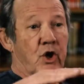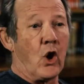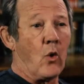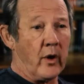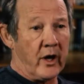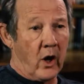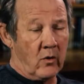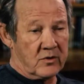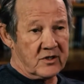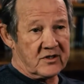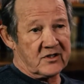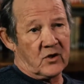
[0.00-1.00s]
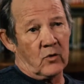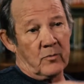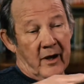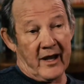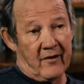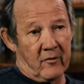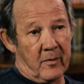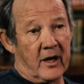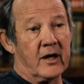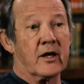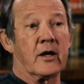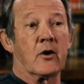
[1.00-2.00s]
No one owns it. It's owned by
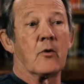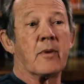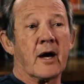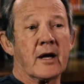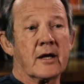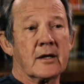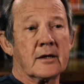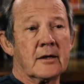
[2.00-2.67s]
everybody and nobody. Yeah.